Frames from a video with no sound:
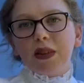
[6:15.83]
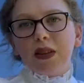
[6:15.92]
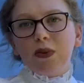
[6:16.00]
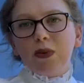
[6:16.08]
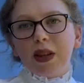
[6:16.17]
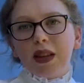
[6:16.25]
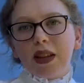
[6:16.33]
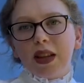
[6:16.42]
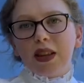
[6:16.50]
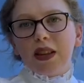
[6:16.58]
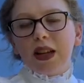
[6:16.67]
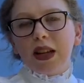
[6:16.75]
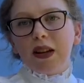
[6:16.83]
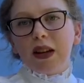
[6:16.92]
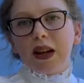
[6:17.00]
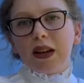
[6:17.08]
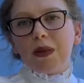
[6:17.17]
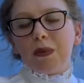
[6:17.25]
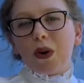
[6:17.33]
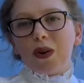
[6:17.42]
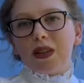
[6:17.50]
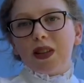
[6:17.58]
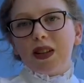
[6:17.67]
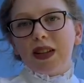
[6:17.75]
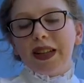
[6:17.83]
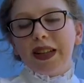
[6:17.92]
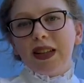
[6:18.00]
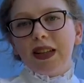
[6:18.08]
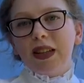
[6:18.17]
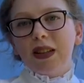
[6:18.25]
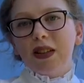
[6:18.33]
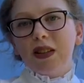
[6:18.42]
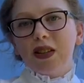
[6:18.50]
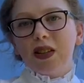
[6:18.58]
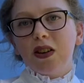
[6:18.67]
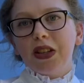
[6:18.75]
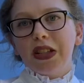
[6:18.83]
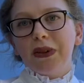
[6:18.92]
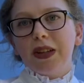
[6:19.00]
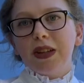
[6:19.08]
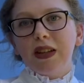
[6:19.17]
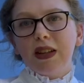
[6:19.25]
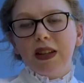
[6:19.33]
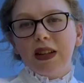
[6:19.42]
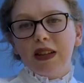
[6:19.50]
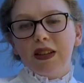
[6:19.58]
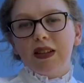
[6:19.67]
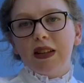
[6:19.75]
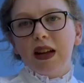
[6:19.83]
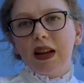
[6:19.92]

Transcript: one thing that I could personally start doing is